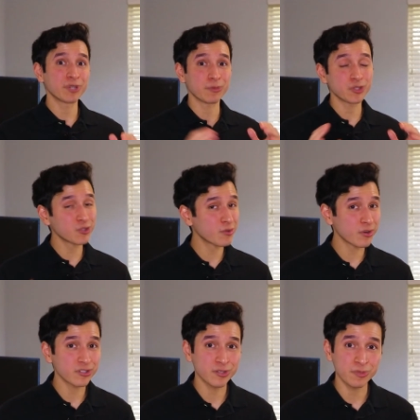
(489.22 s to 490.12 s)
But I'm sure
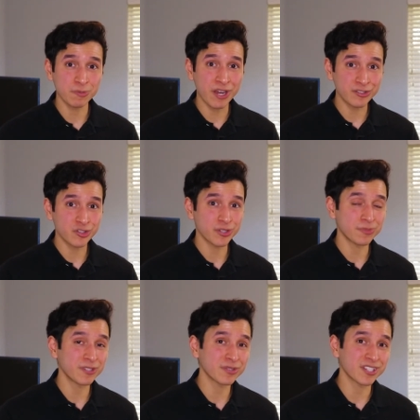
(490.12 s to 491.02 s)
there are some
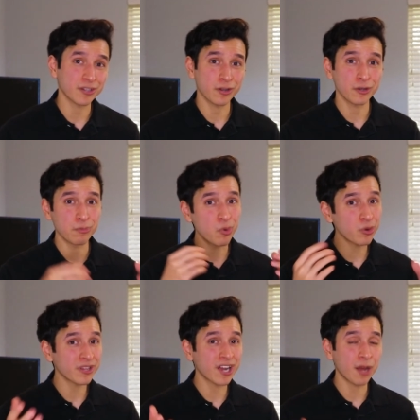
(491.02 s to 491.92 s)
sponsorship deals that are going to
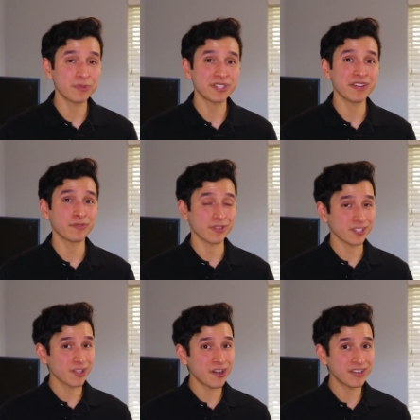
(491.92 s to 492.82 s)
more than compensate for
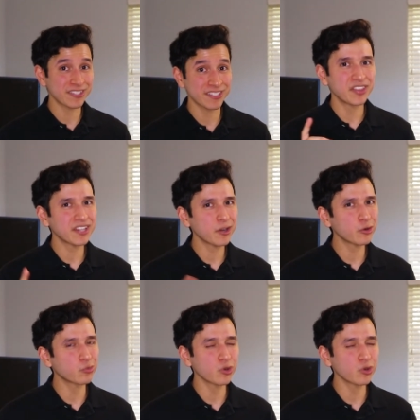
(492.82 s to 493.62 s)
this loss. I think I heard